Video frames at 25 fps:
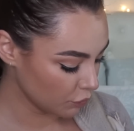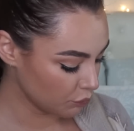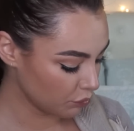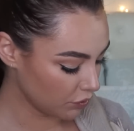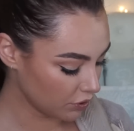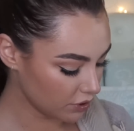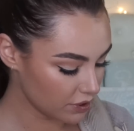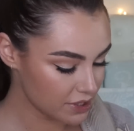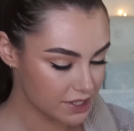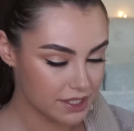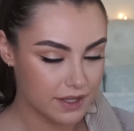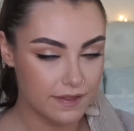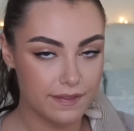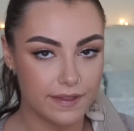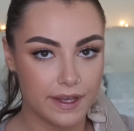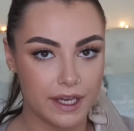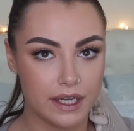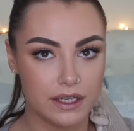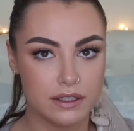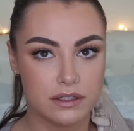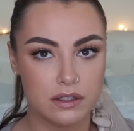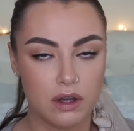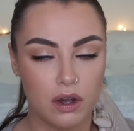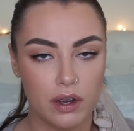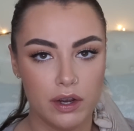products and
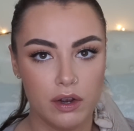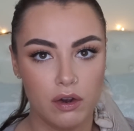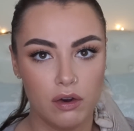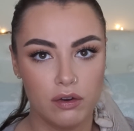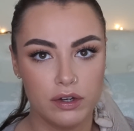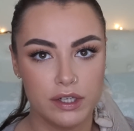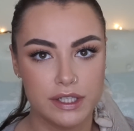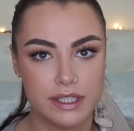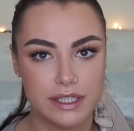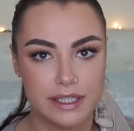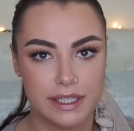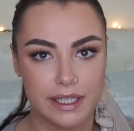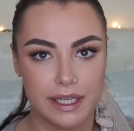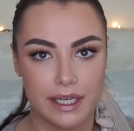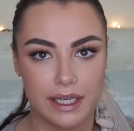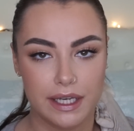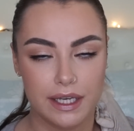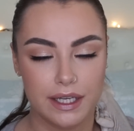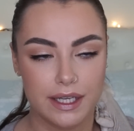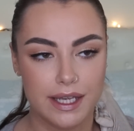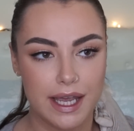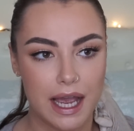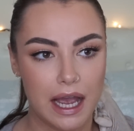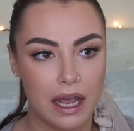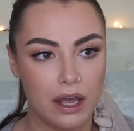things. I
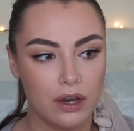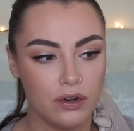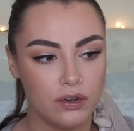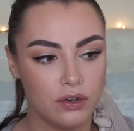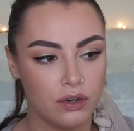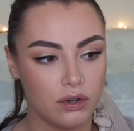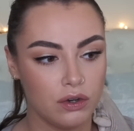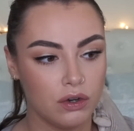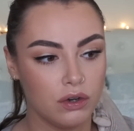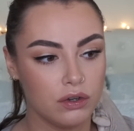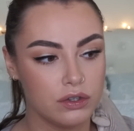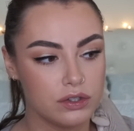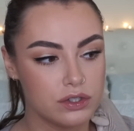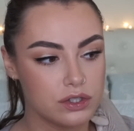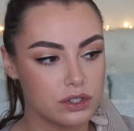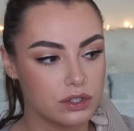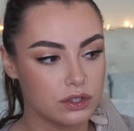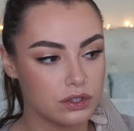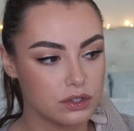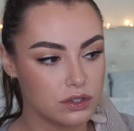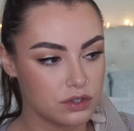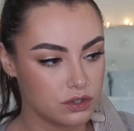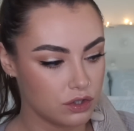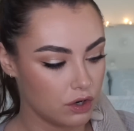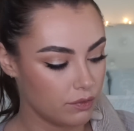honestly cannot
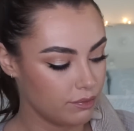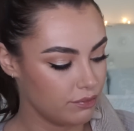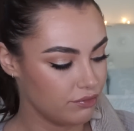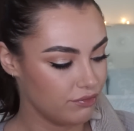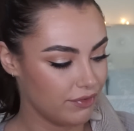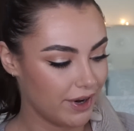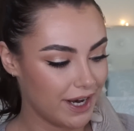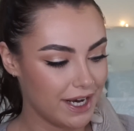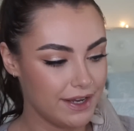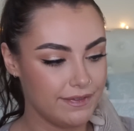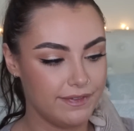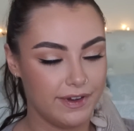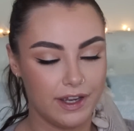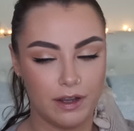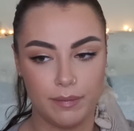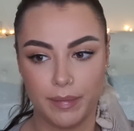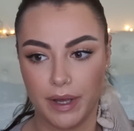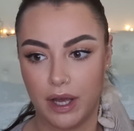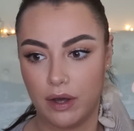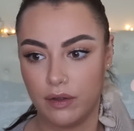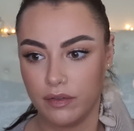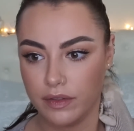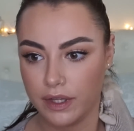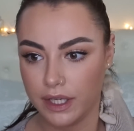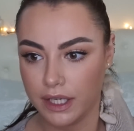stop raving
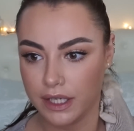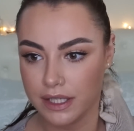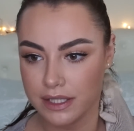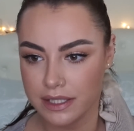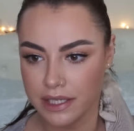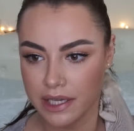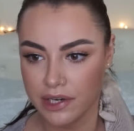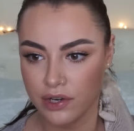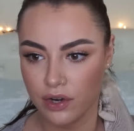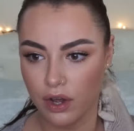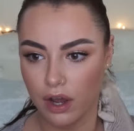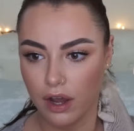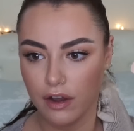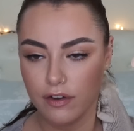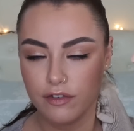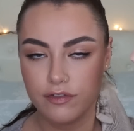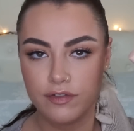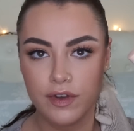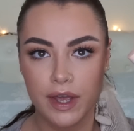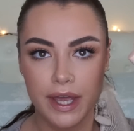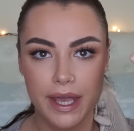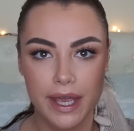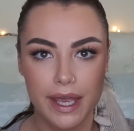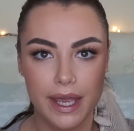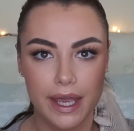about these
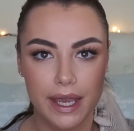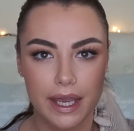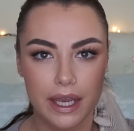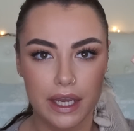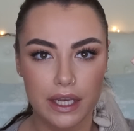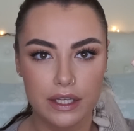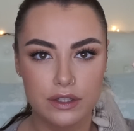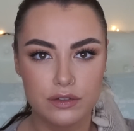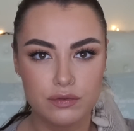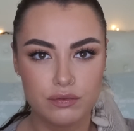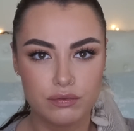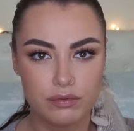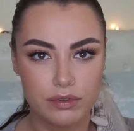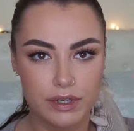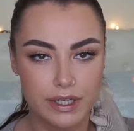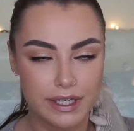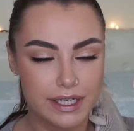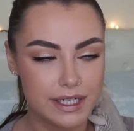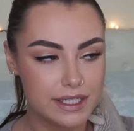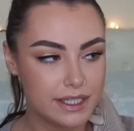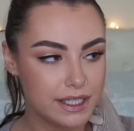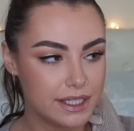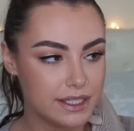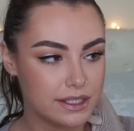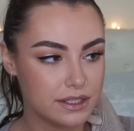enough. It's
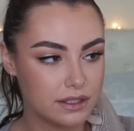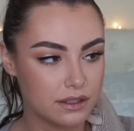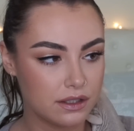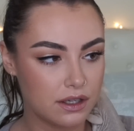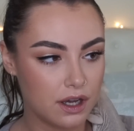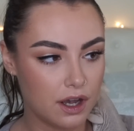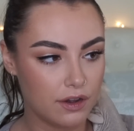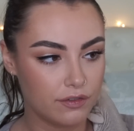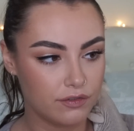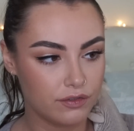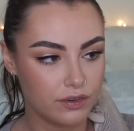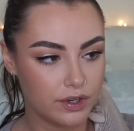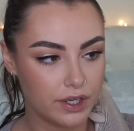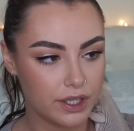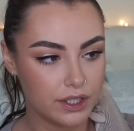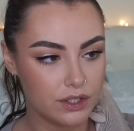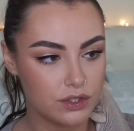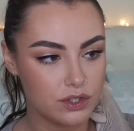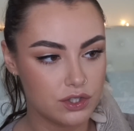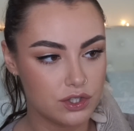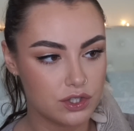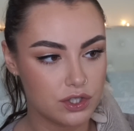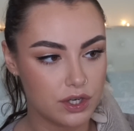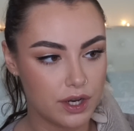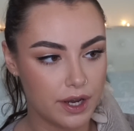really decent
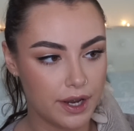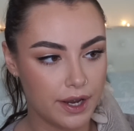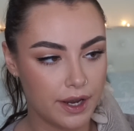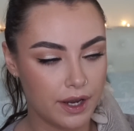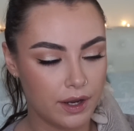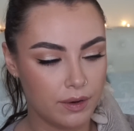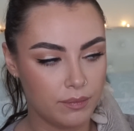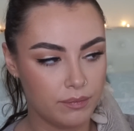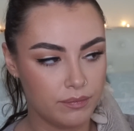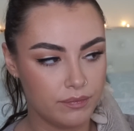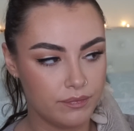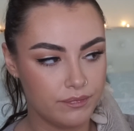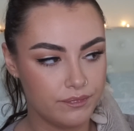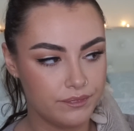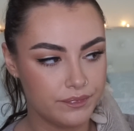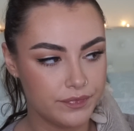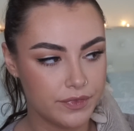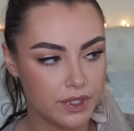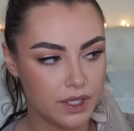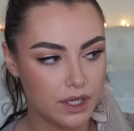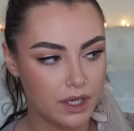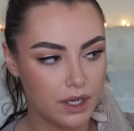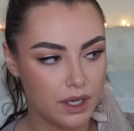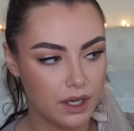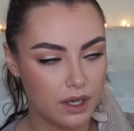coverage.
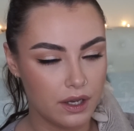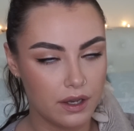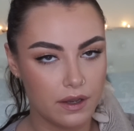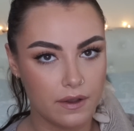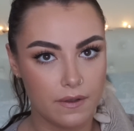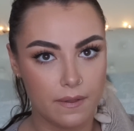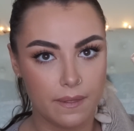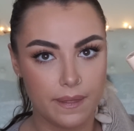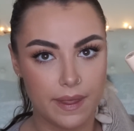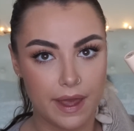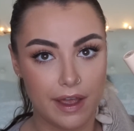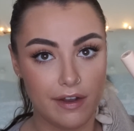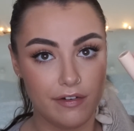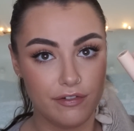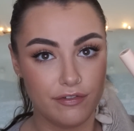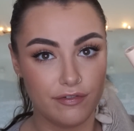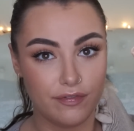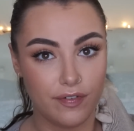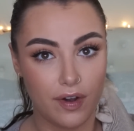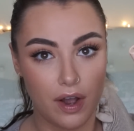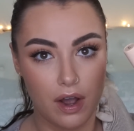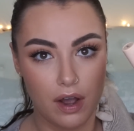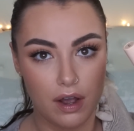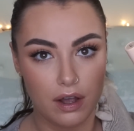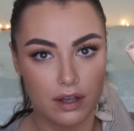They're
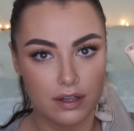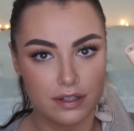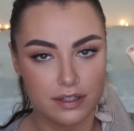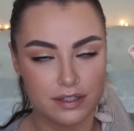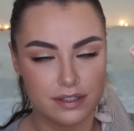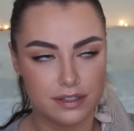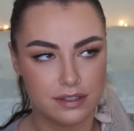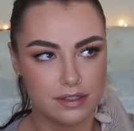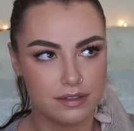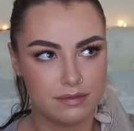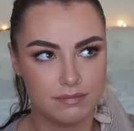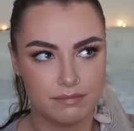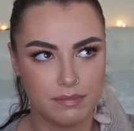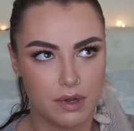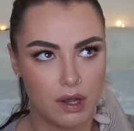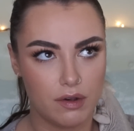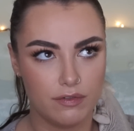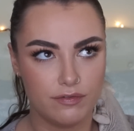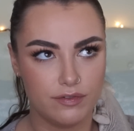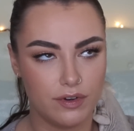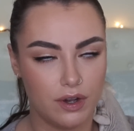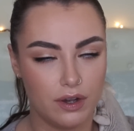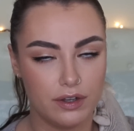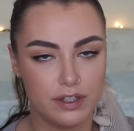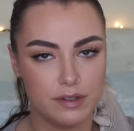
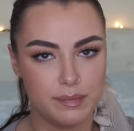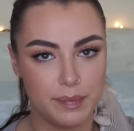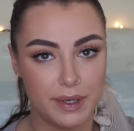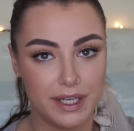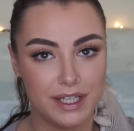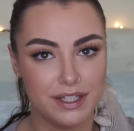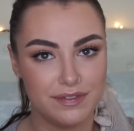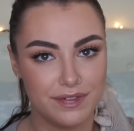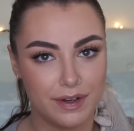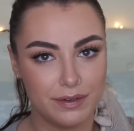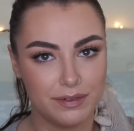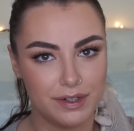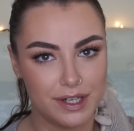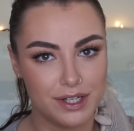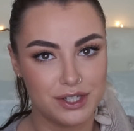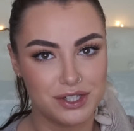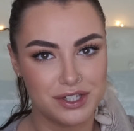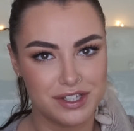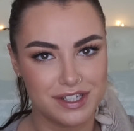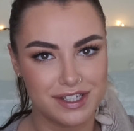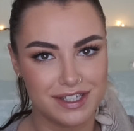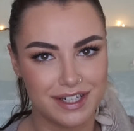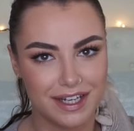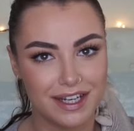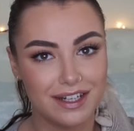fast-based
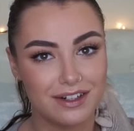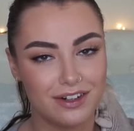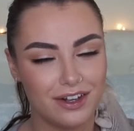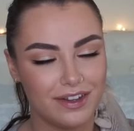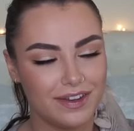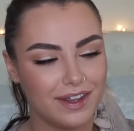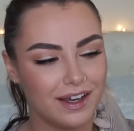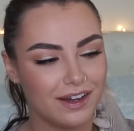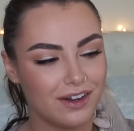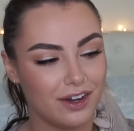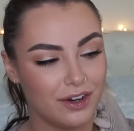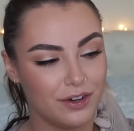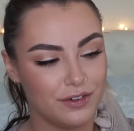foundation stick, like that